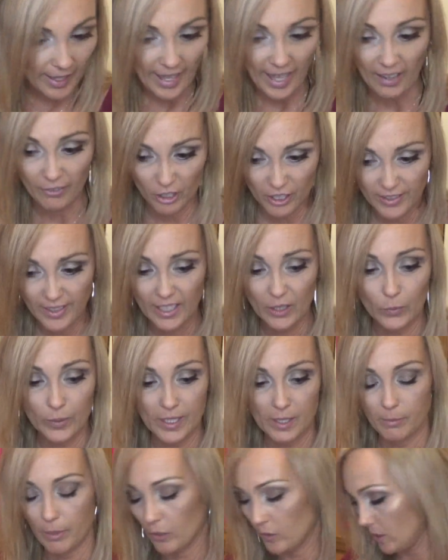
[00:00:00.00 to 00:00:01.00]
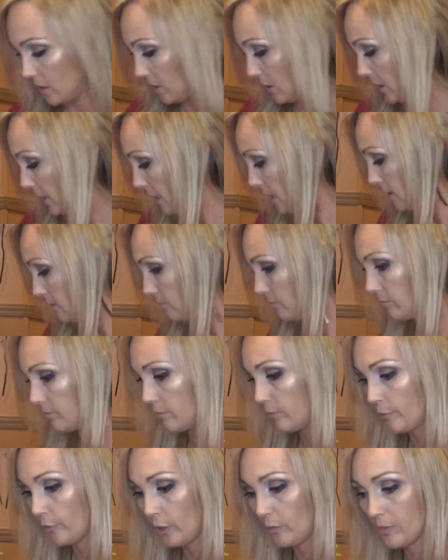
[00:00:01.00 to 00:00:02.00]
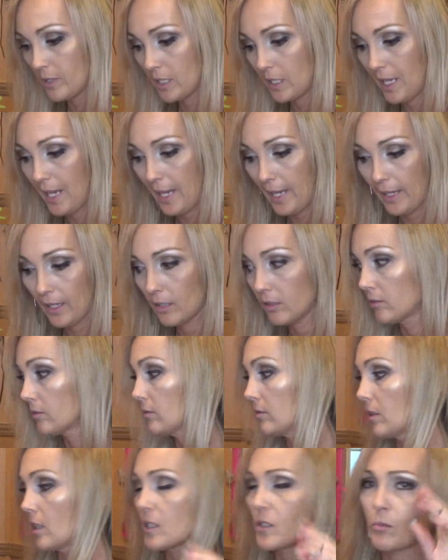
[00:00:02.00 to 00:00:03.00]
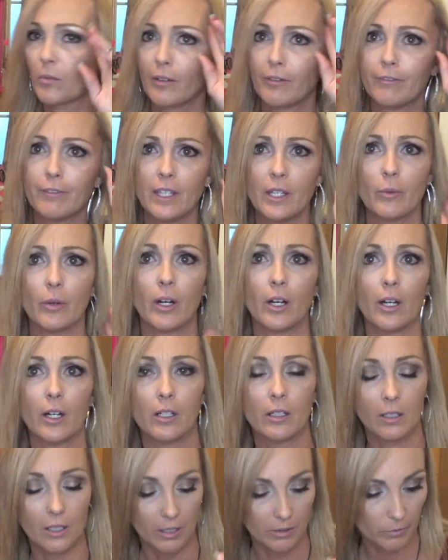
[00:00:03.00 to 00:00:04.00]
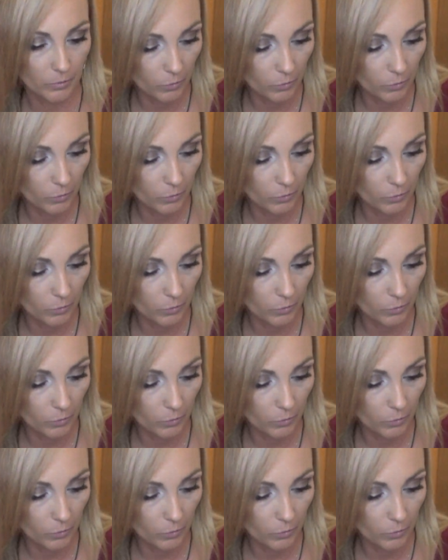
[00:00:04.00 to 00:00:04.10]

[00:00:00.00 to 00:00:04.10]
everything was mostly from today. That's my feet were hurting. I